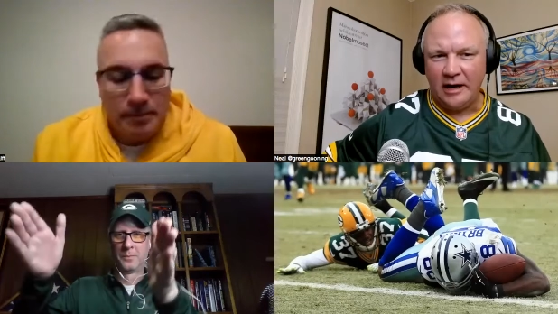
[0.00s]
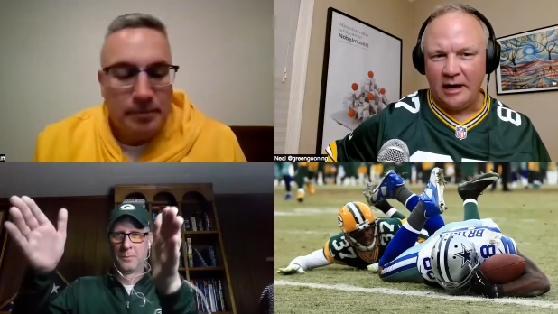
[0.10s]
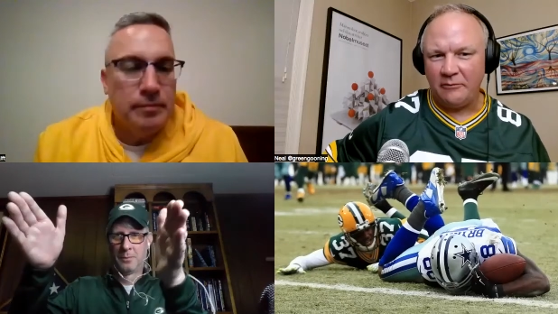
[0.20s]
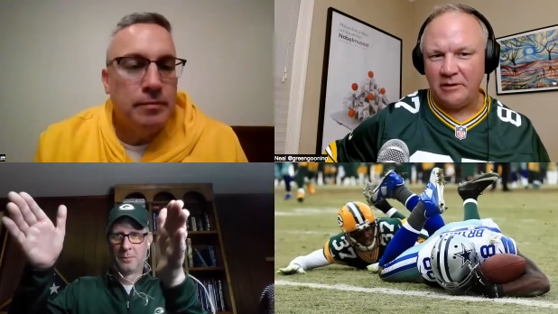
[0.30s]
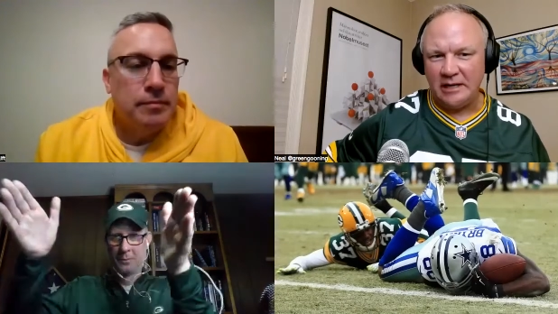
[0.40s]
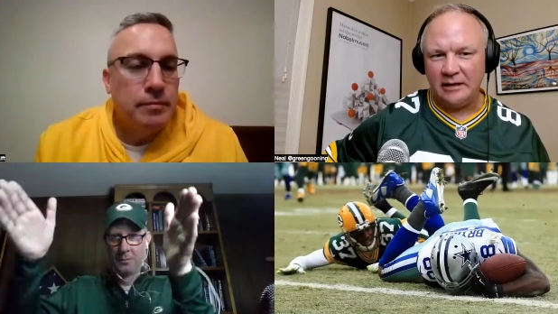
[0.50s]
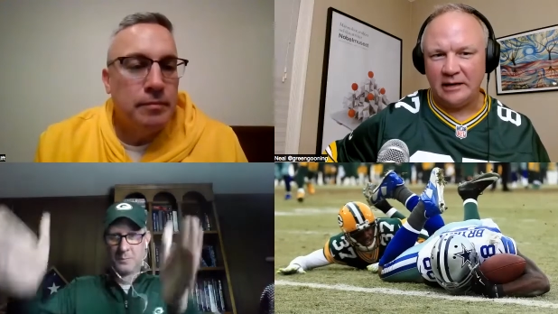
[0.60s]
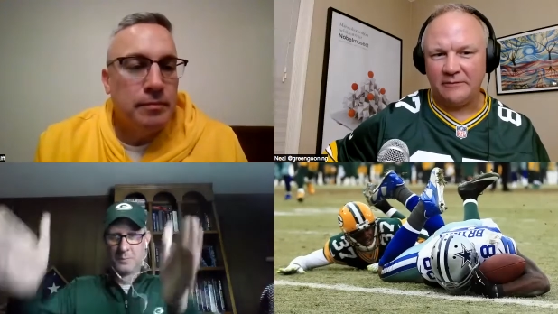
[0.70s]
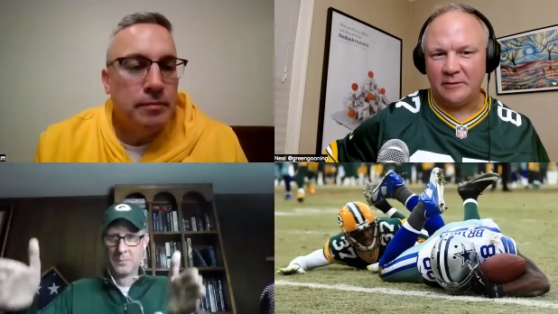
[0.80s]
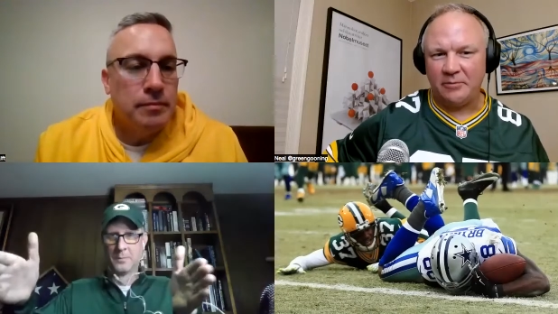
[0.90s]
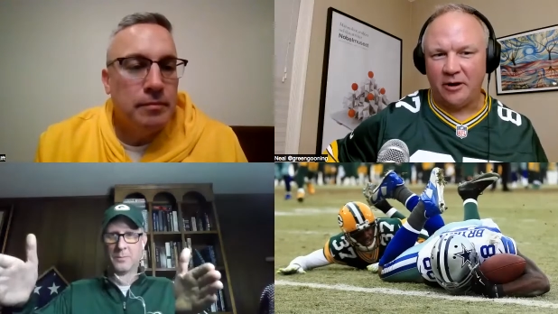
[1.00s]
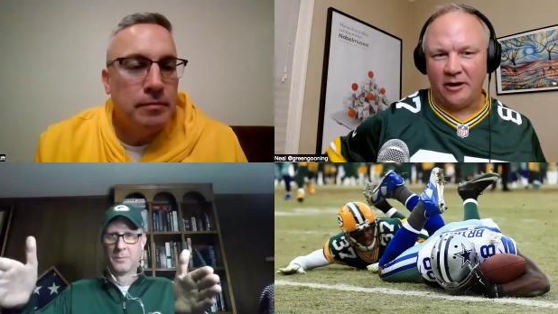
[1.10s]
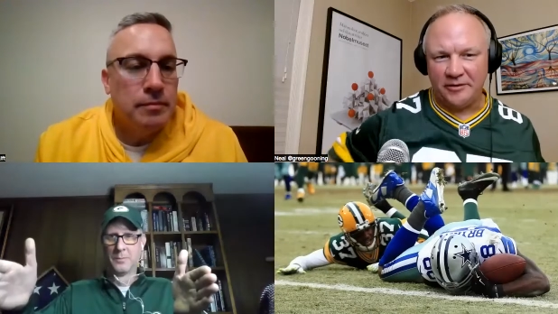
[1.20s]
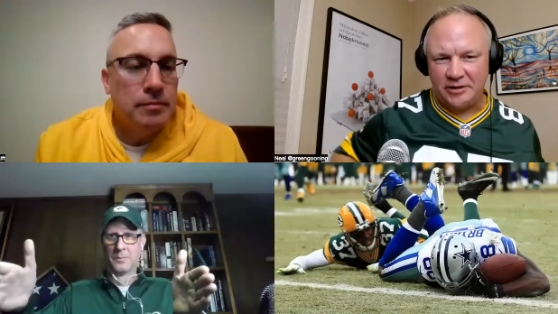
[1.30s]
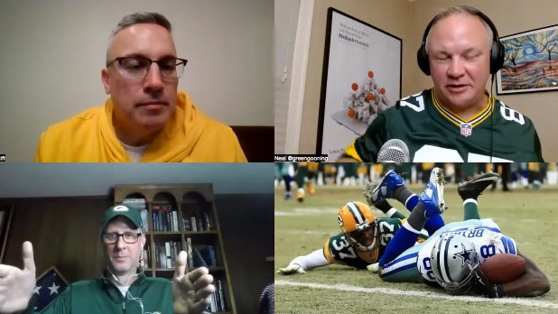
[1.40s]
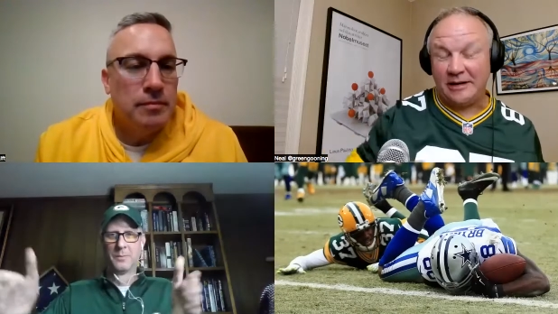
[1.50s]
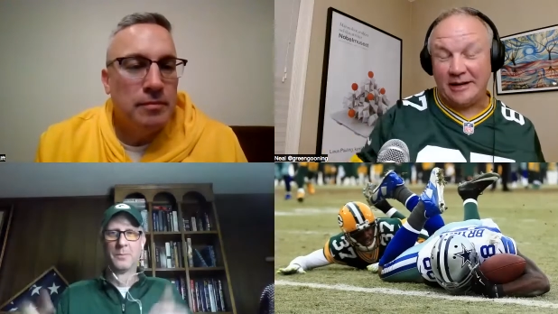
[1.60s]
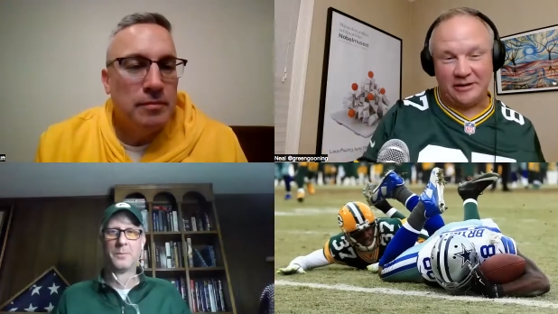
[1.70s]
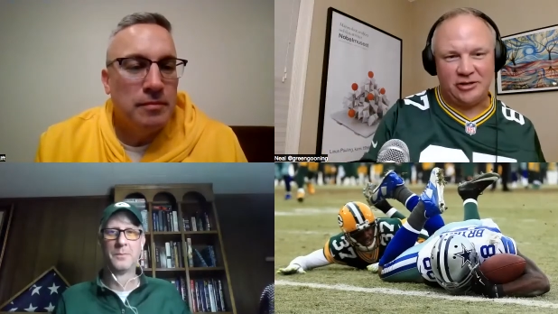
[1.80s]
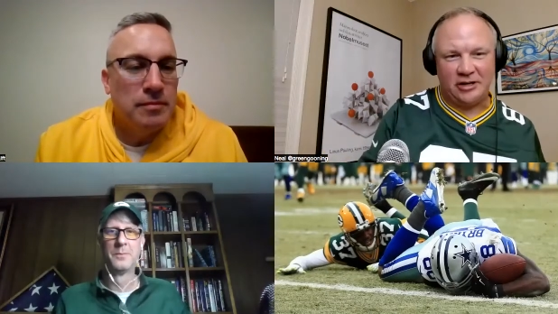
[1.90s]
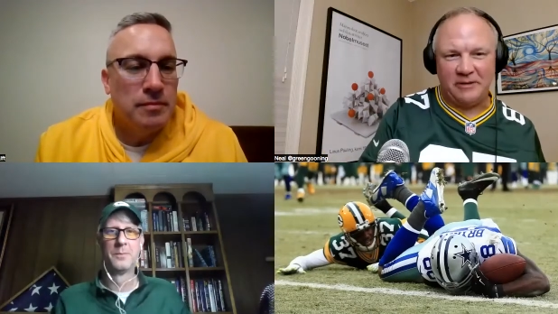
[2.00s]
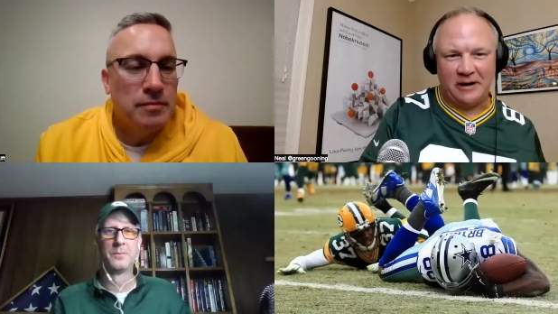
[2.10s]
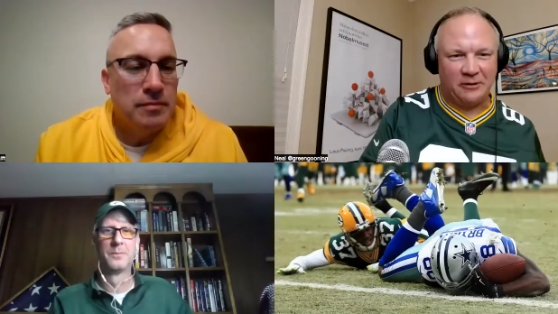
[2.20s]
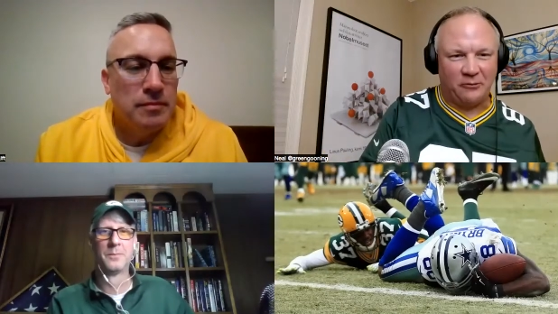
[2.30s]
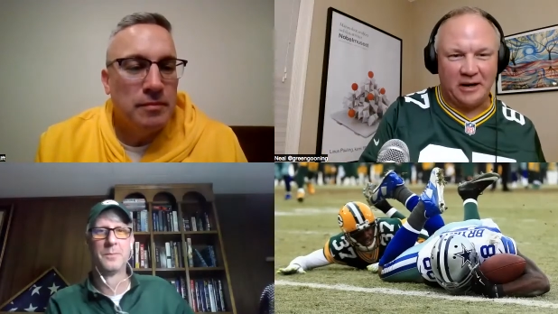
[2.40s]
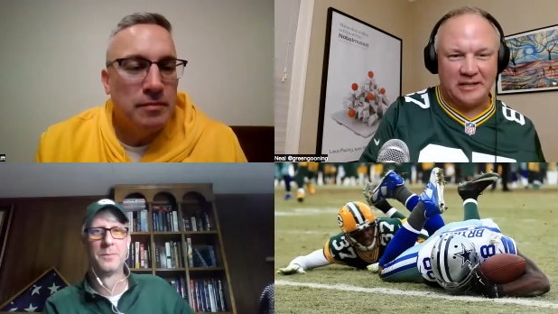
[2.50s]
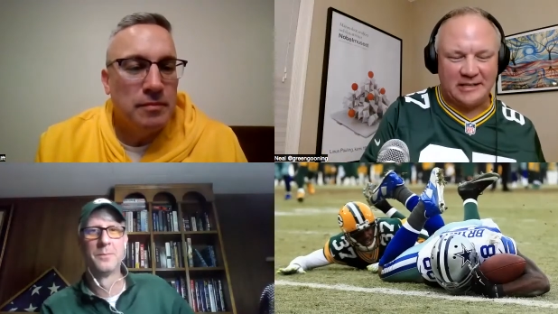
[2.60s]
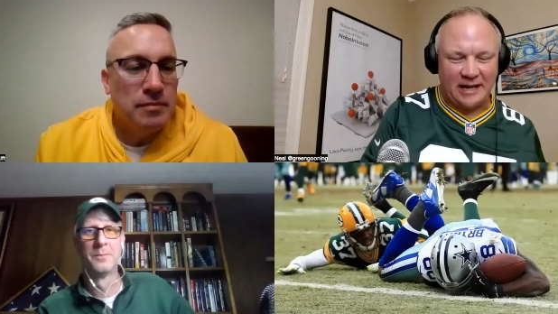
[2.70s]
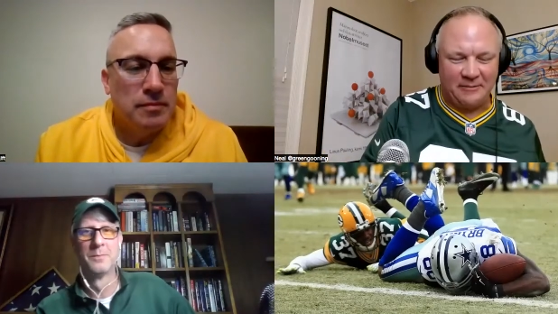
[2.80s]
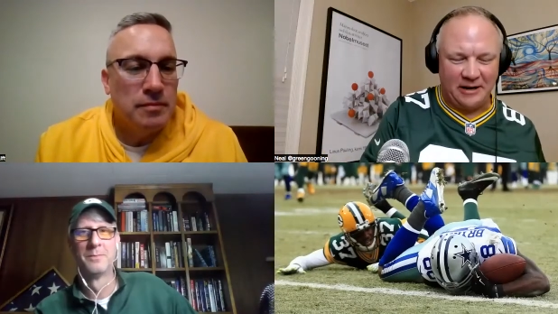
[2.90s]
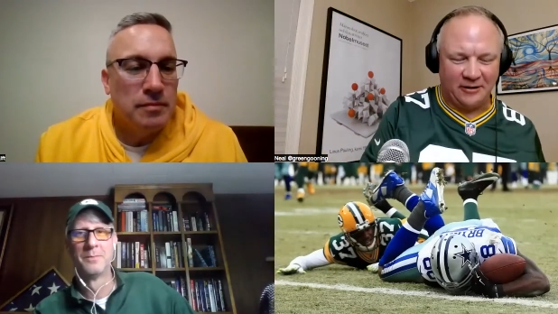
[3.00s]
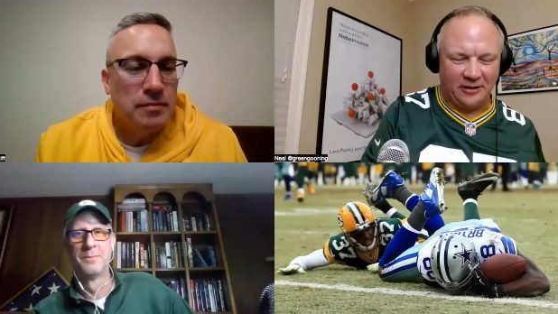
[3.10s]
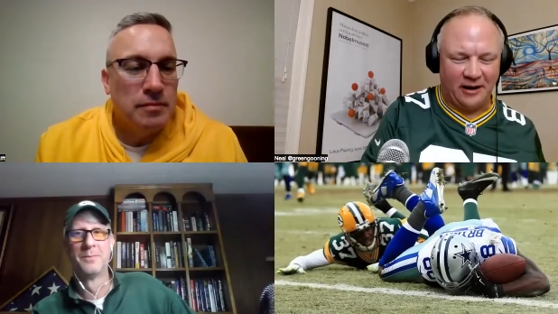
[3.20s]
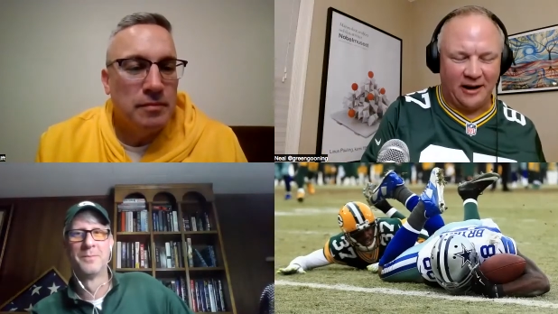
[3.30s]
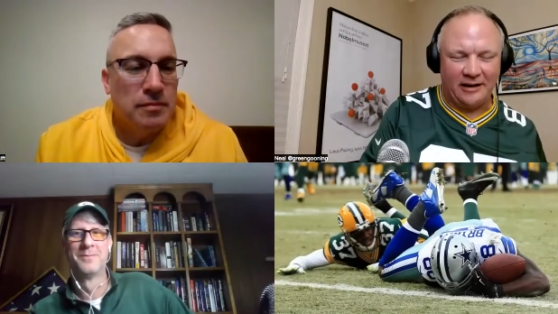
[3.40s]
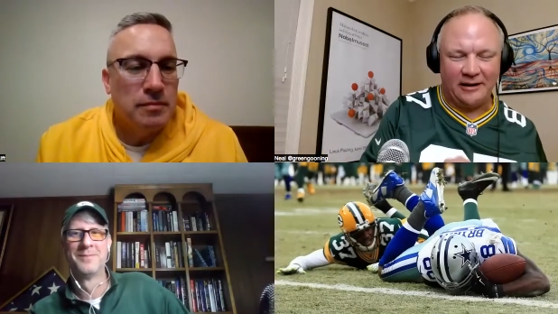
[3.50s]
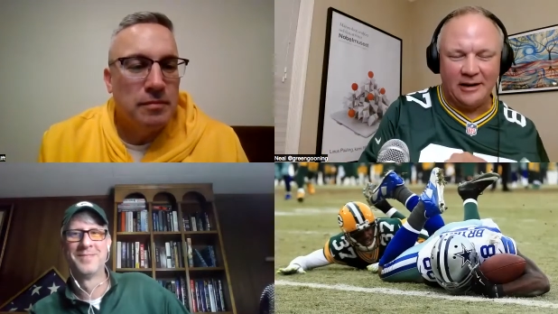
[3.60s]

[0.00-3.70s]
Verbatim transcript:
Speaker 1: and we didn't give the ball to it, should have been at the one centimeter line.